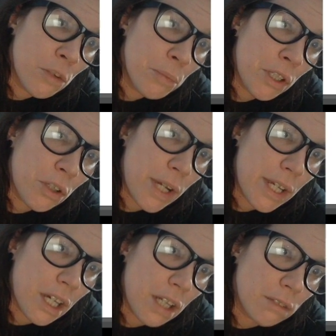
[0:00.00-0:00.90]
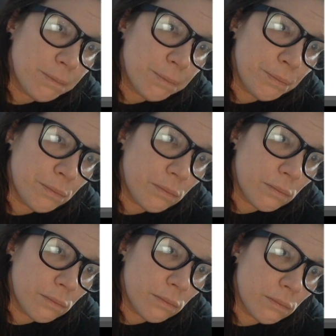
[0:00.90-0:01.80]
not quite yet.
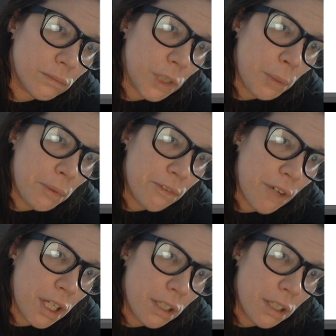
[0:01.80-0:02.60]
I'll be fine.